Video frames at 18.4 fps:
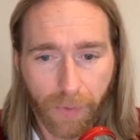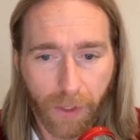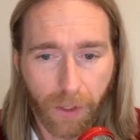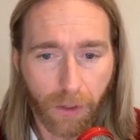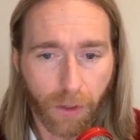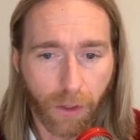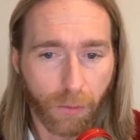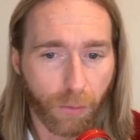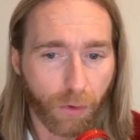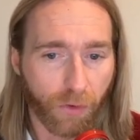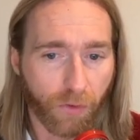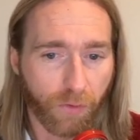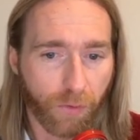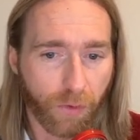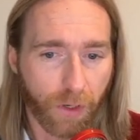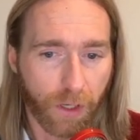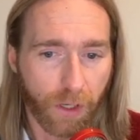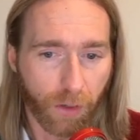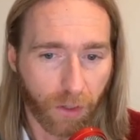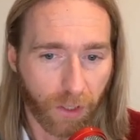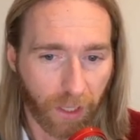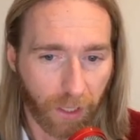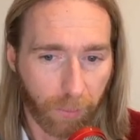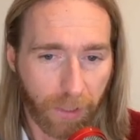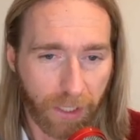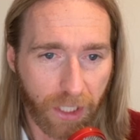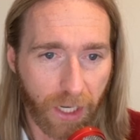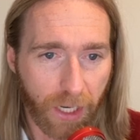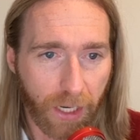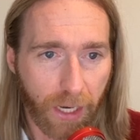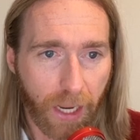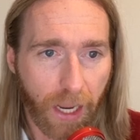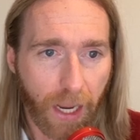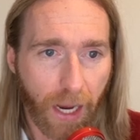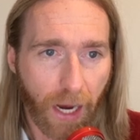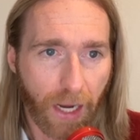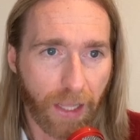you click Pitchit,
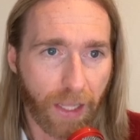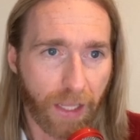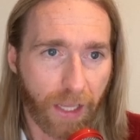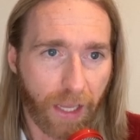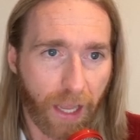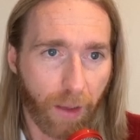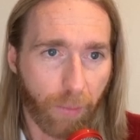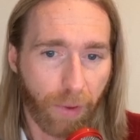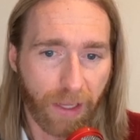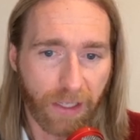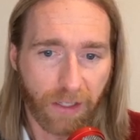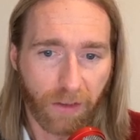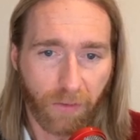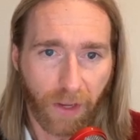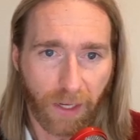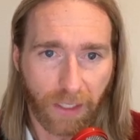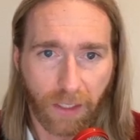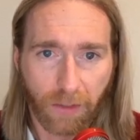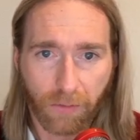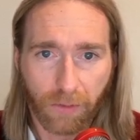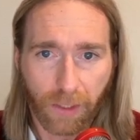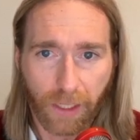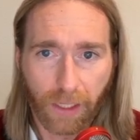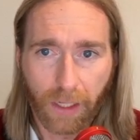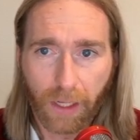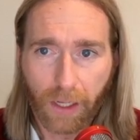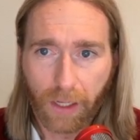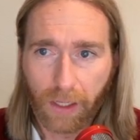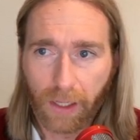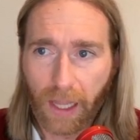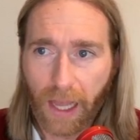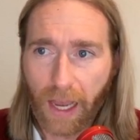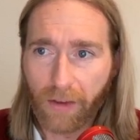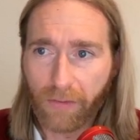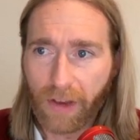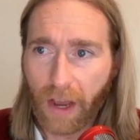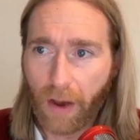and then the campaign's effectively
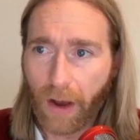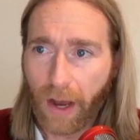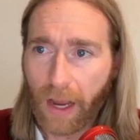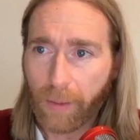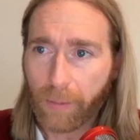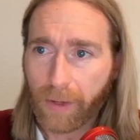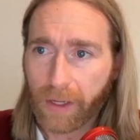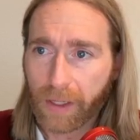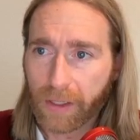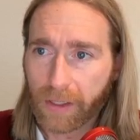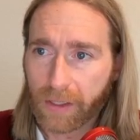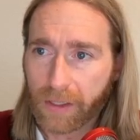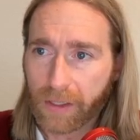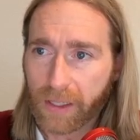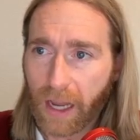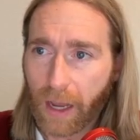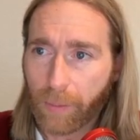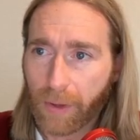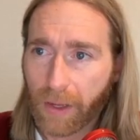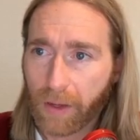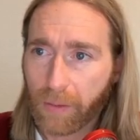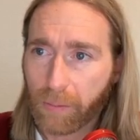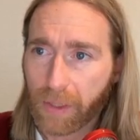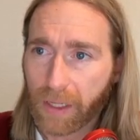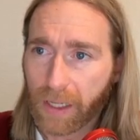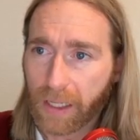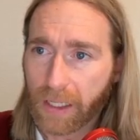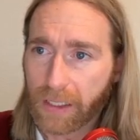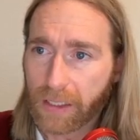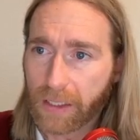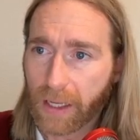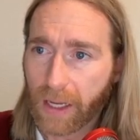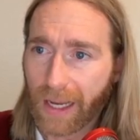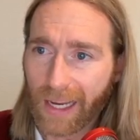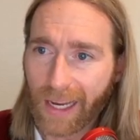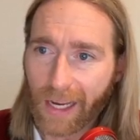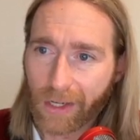live. Now, I'm going to stop it because
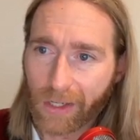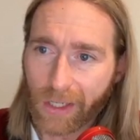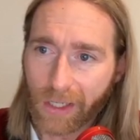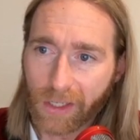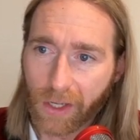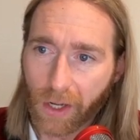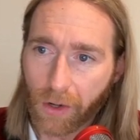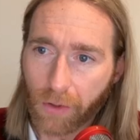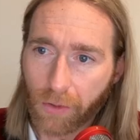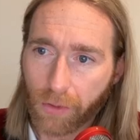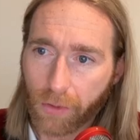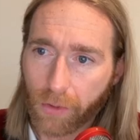I actually don't